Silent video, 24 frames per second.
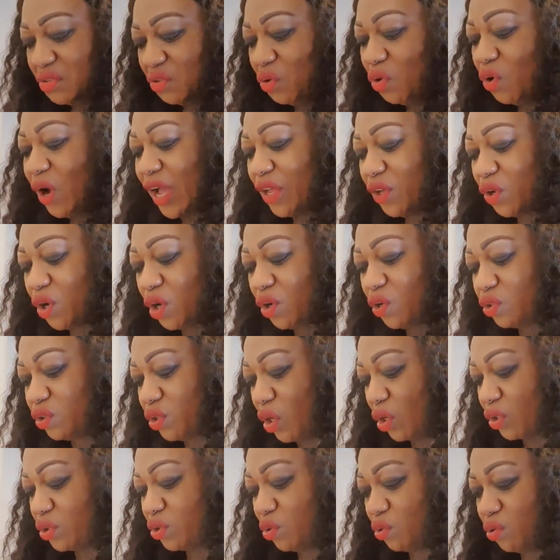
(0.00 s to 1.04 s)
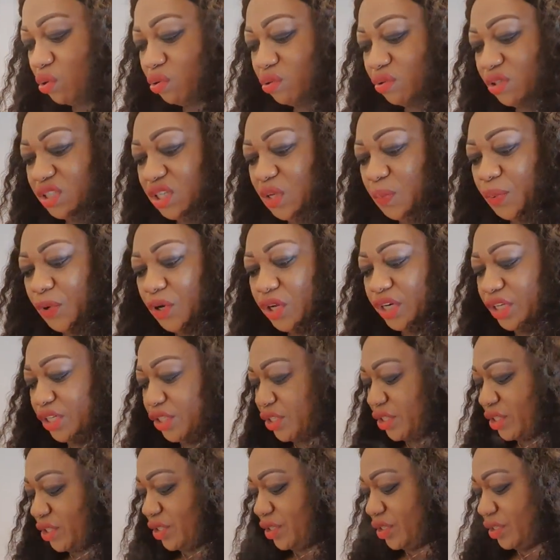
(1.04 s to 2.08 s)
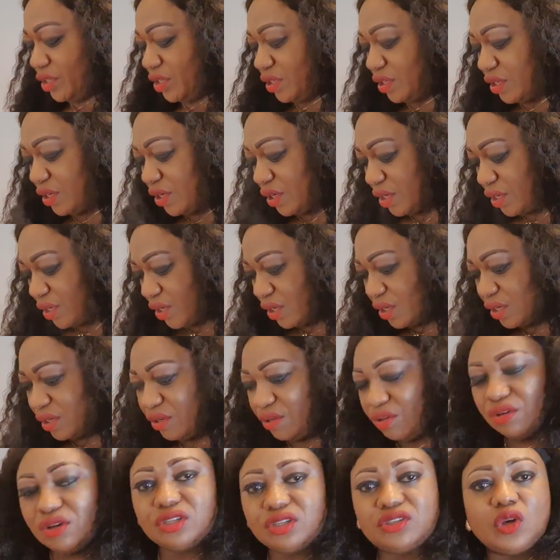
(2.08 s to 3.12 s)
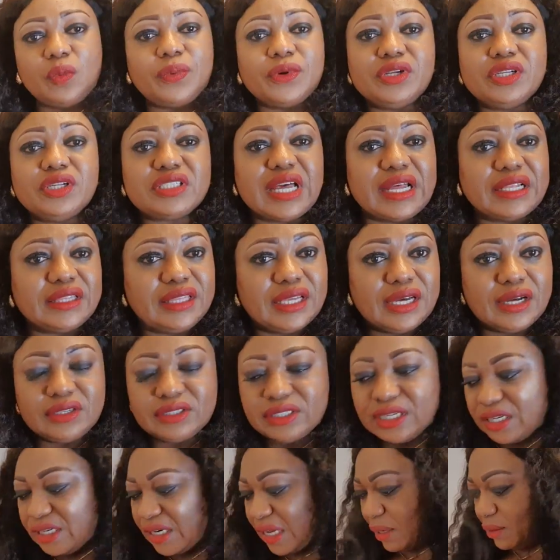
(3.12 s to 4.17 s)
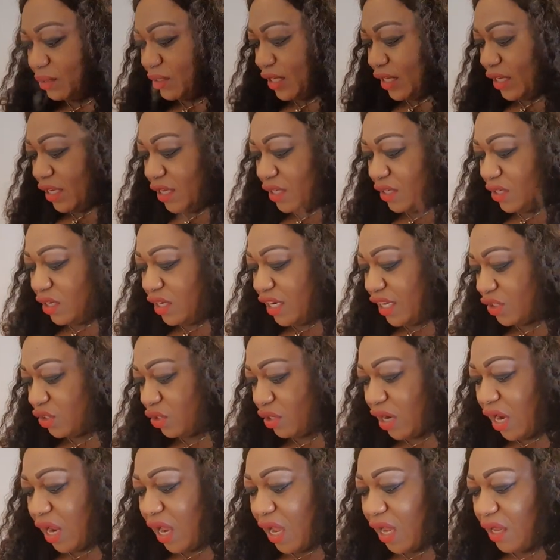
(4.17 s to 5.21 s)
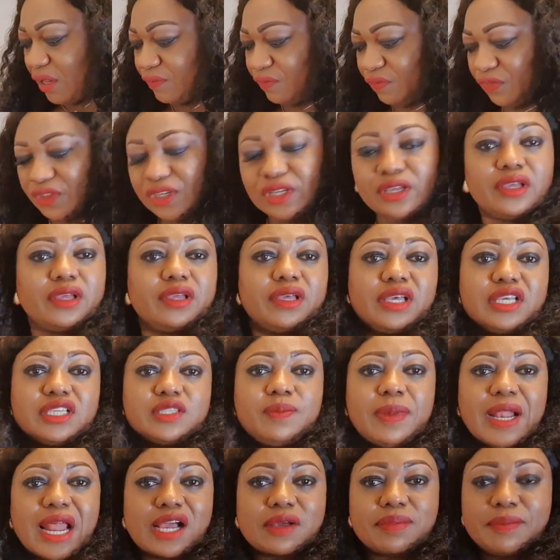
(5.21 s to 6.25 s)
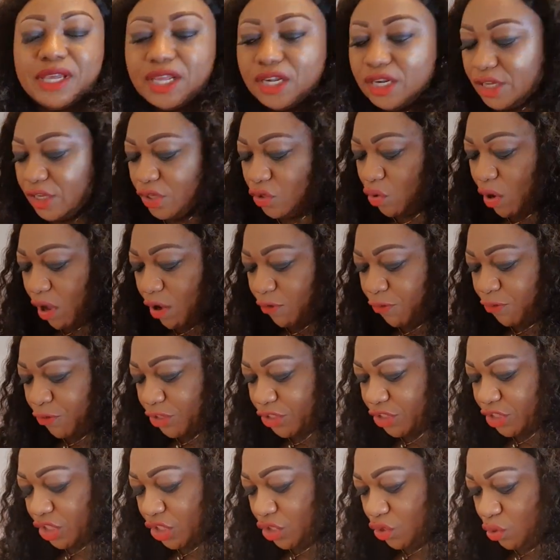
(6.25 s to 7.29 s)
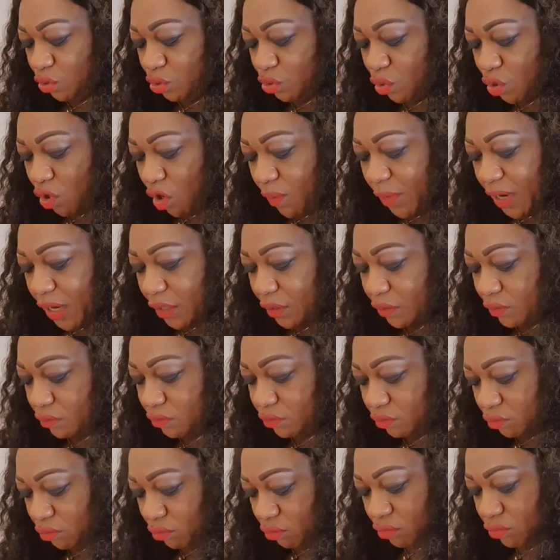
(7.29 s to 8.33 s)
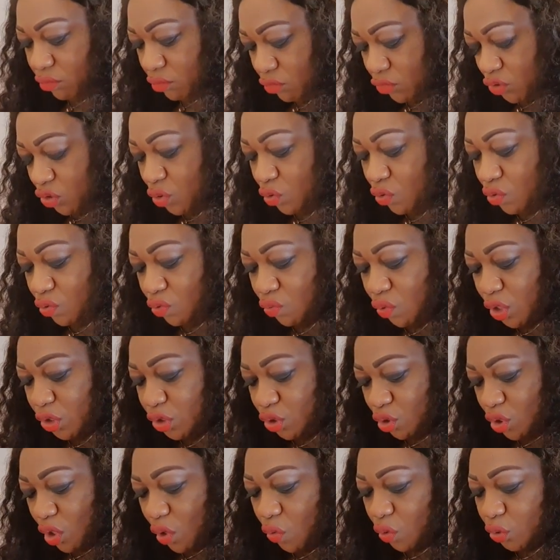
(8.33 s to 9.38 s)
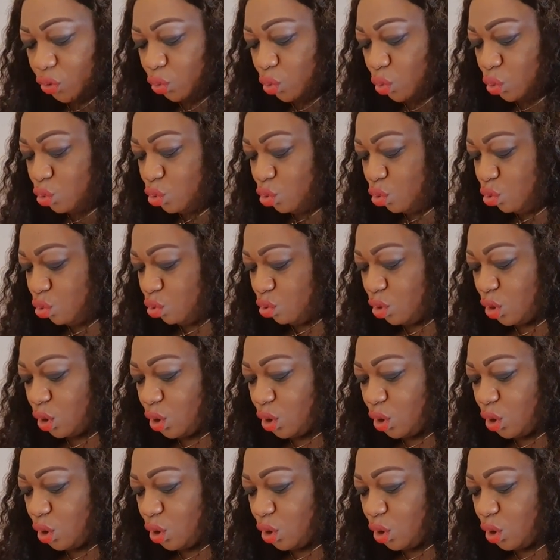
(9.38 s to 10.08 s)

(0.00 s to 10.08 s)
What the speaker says: Who are you going to talk to? Is it police? You go to police and tell them that your lecturer is blackmailing you and forcing you to come and do what you don't want to do.